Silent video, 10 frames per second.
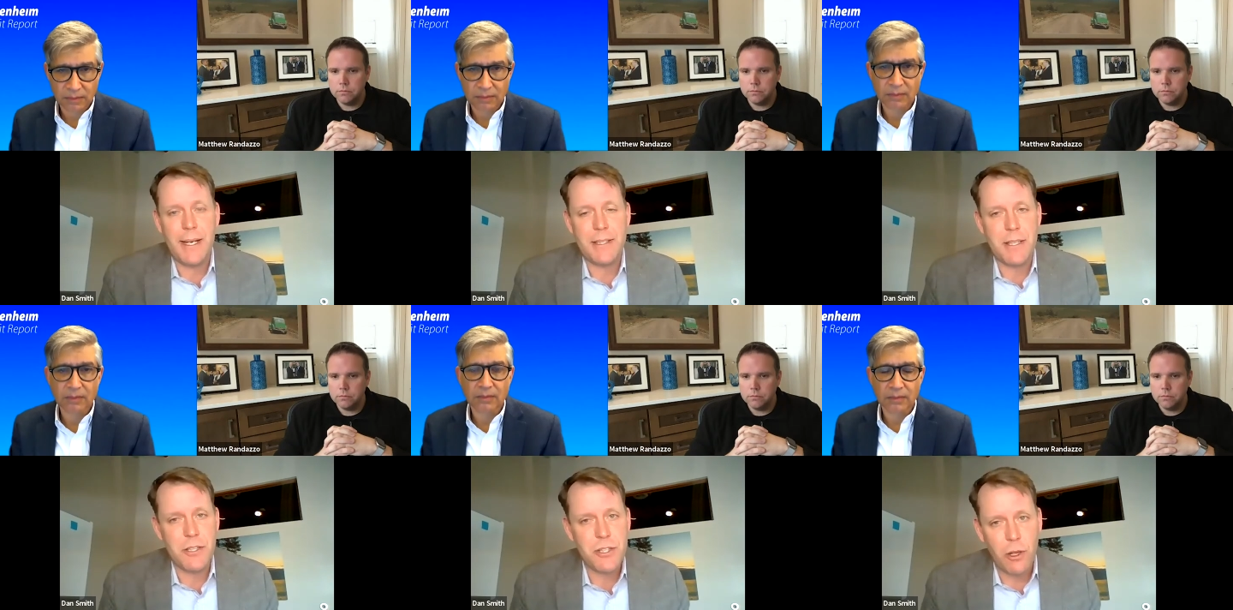
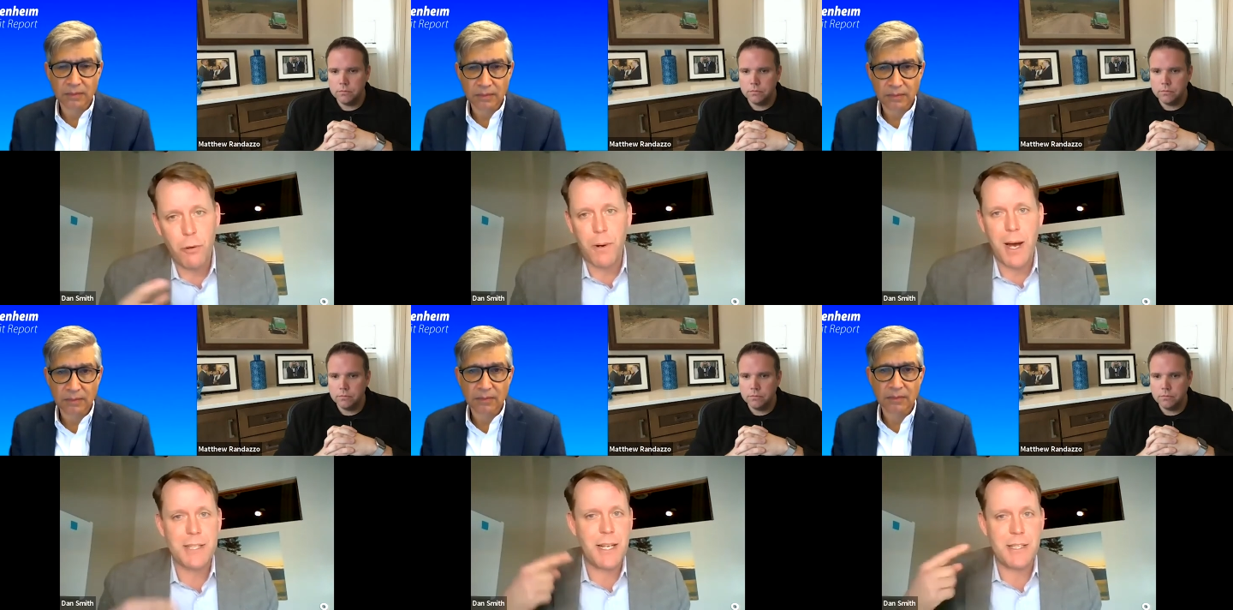Speaker 1: it's a slow
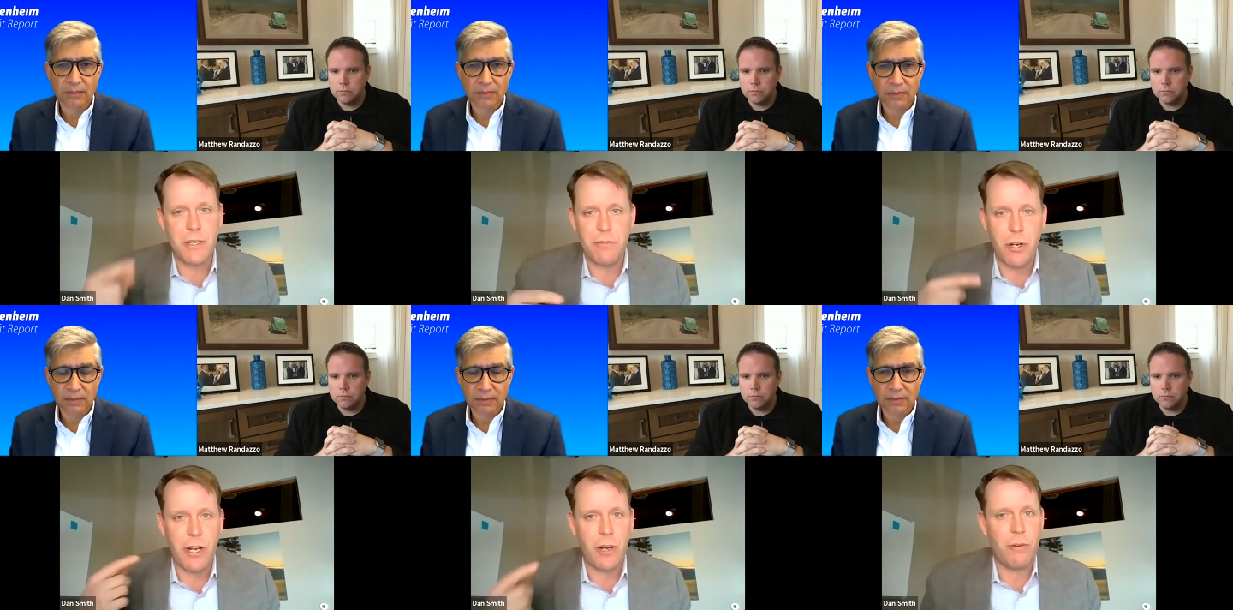process
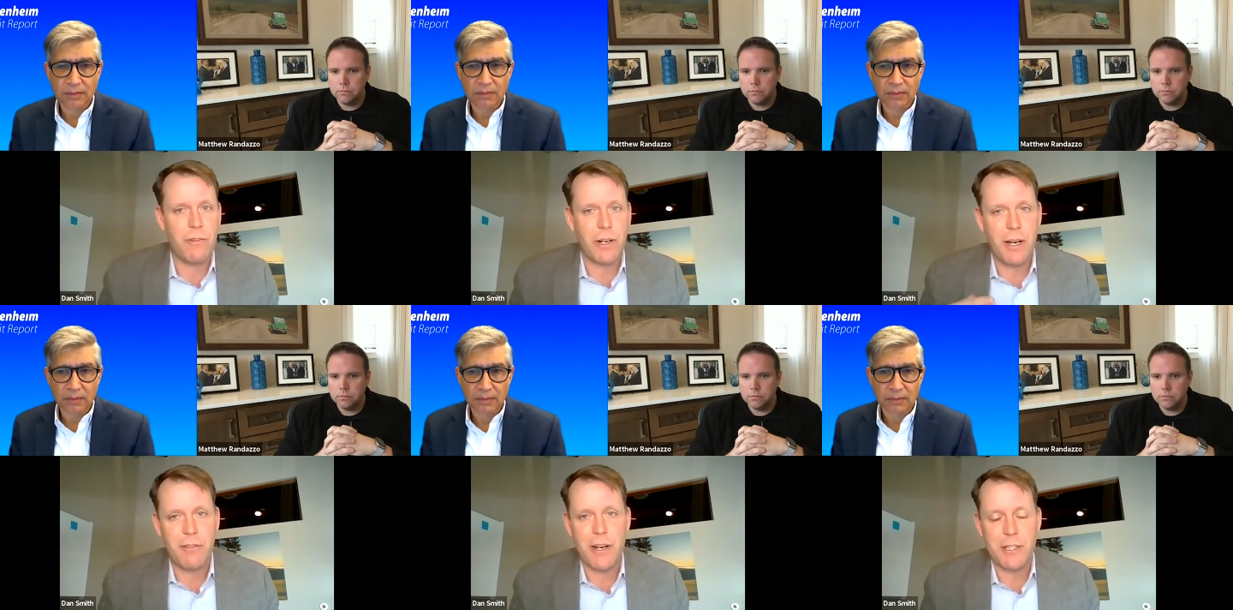of turning
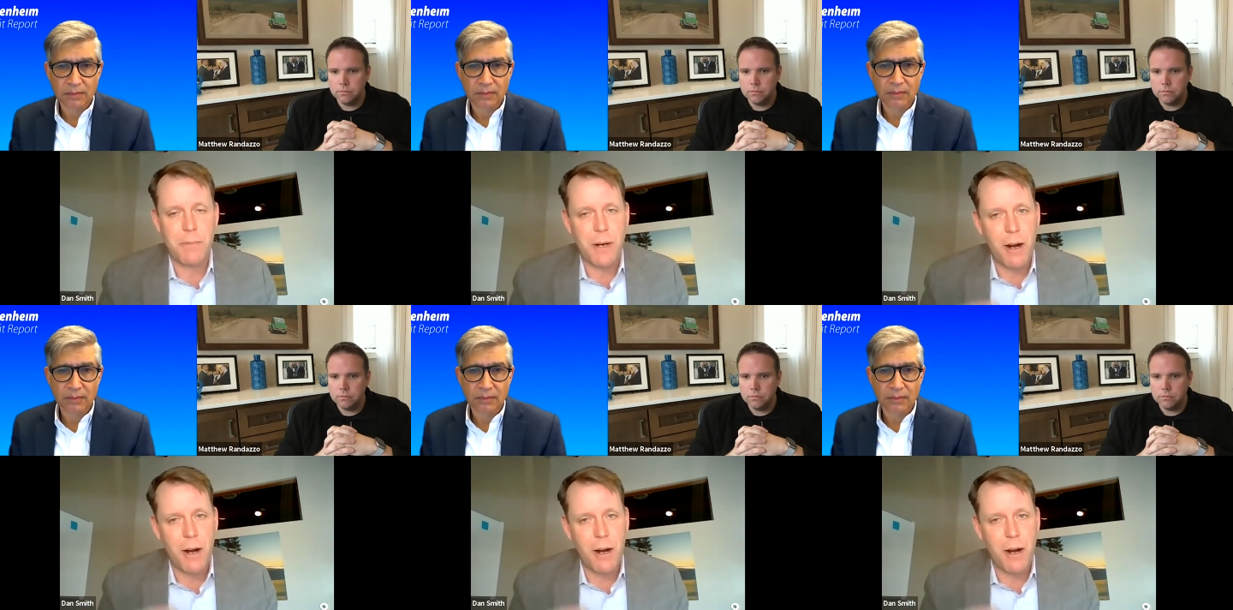over governance,